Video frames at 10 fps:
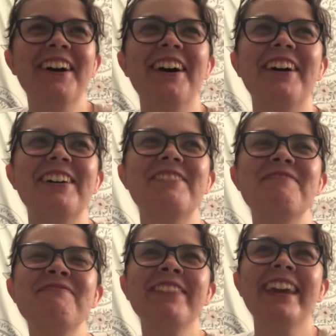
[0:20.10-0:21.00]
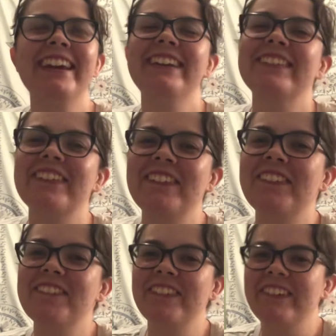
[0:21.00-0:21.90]
Um,
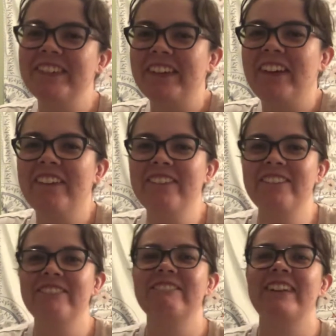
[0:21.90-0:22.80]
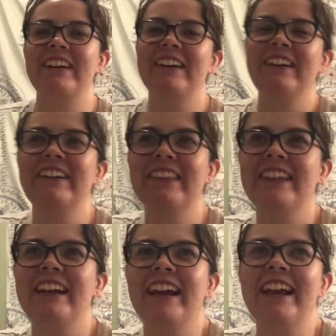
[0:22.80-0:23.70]
so first off, my,
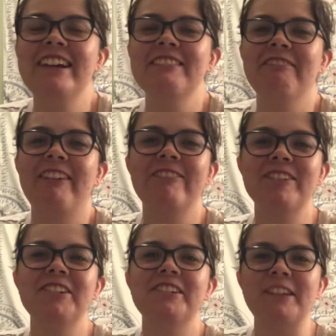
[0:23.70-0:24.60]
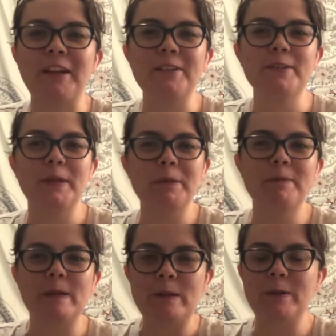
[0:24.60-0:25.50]
I guess my first like
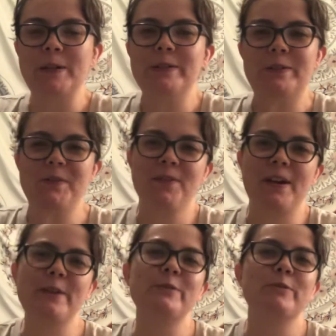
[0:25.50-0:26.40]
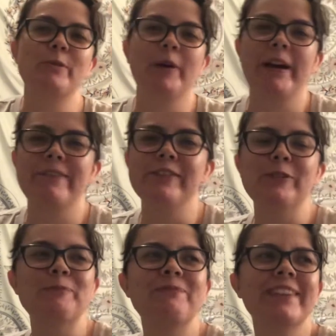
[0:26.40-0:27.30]
celebrity crush phase, what have
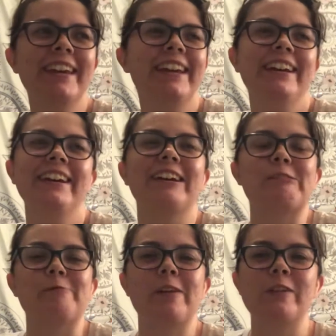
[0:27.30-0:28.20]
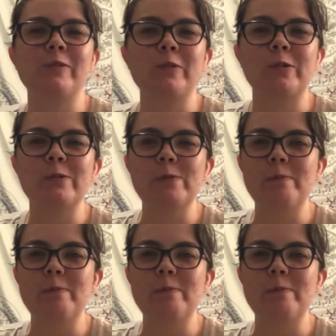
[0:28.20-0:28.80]
you, um, was Christian